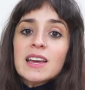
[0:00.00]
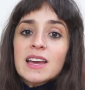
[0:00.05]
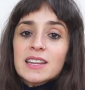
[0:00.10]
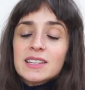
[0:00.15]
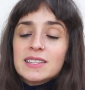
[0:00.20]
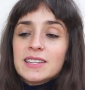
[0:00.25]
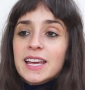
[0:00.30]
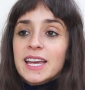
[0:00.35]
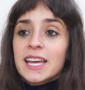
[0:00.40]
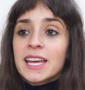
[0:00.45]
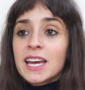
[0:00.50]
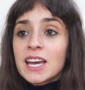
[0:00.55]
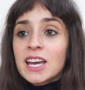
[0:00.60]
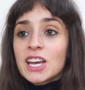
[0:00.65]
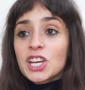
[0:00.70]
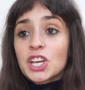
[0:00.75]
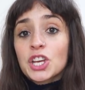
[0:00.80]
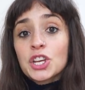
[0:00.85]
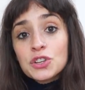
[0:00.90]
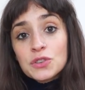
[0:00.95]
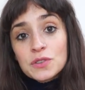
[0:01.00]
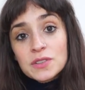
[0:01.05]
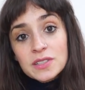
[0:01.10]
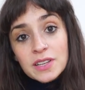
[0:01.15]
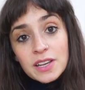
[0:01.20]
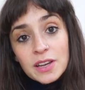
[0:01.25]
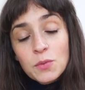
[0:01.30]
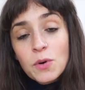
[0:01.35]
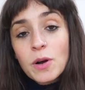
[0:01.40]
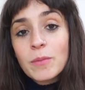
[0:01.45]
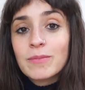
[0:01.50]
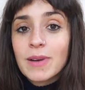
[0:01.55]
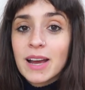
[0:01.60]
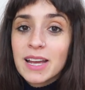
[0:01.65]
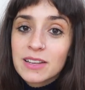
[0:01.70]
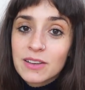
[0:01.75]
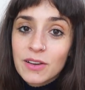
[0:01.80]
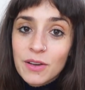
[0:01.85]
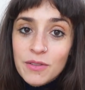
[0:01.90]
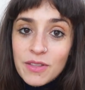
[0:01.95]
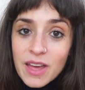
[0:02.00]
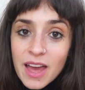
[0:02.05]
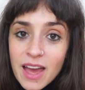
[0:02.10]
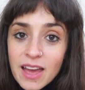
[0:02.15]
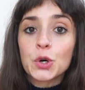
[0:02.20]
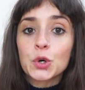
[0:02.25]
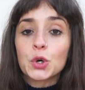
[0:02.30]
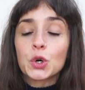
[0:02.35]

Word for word: and say, can you see what might go there?